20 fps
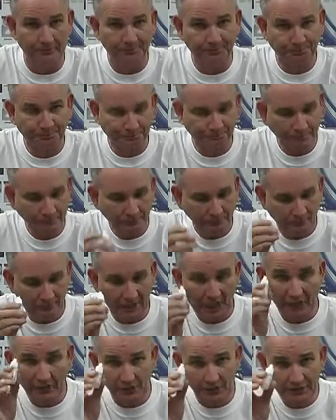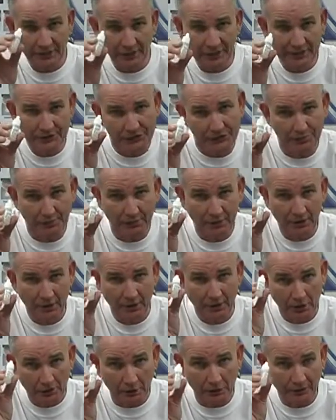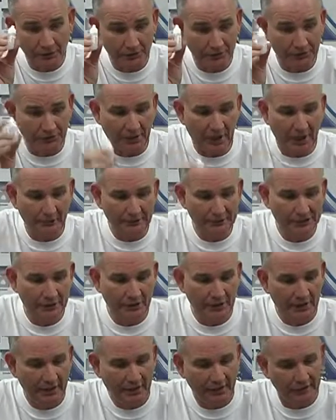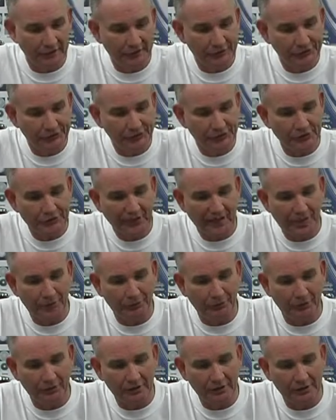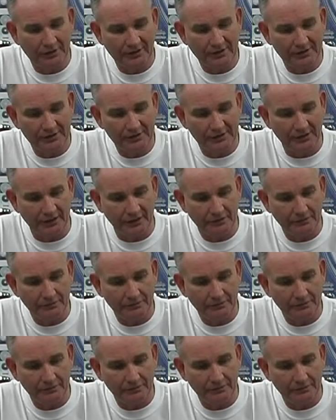I'm going to take some chlorine drops, and this is the tap water, like I said.